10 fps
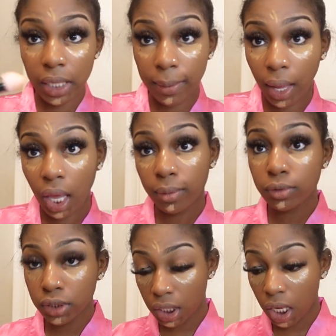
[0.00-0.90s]
minute makeup
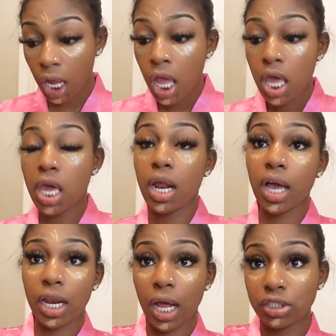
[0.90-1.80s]
routine and
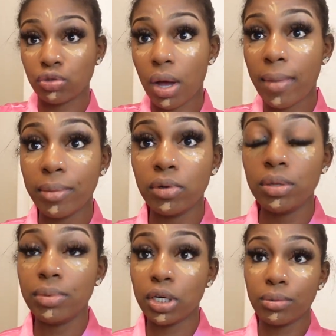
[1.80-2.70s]
I, I drop my
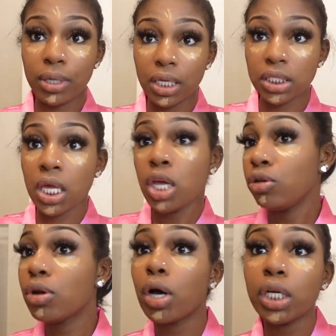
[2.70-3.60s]
beauty blender because,
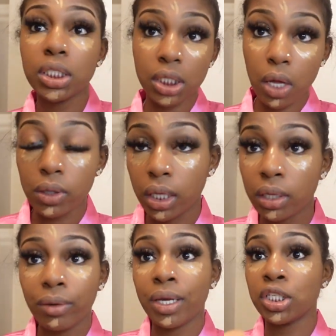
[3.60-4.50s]
you know, it's so
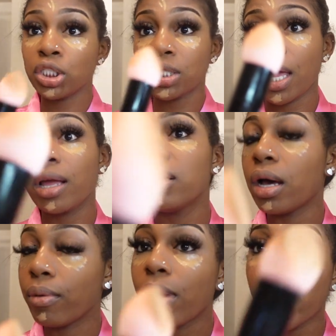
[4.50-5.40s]
little and it's just like,
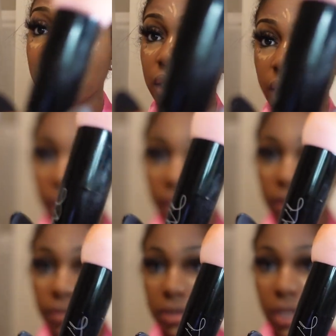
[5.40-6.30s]
no, I need a
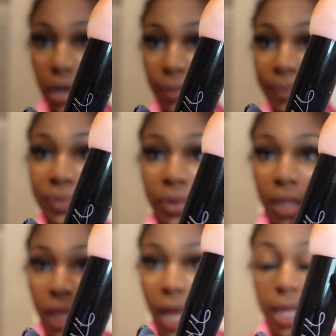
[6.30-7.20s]
handle. So,
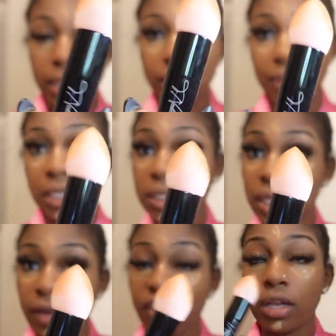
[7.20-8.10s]
I love that these
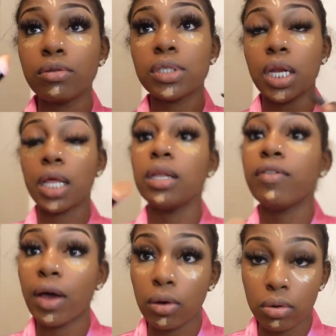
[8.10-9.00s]
have handles and I love
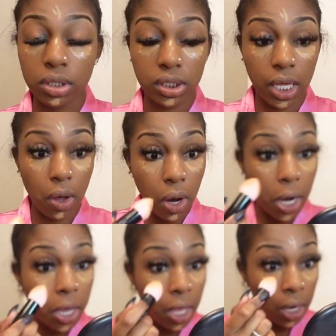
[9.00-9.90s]
how coarse they
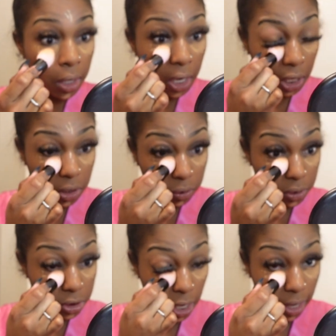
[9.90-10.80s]
are. They do the
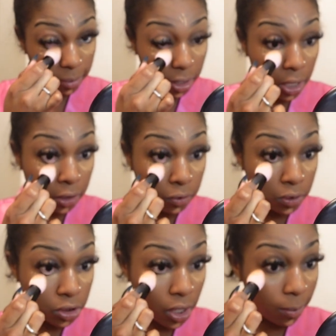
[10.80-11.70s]
job and they do the
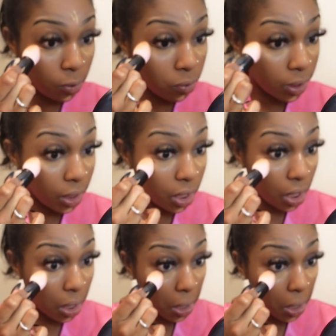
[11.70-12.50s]
job quick.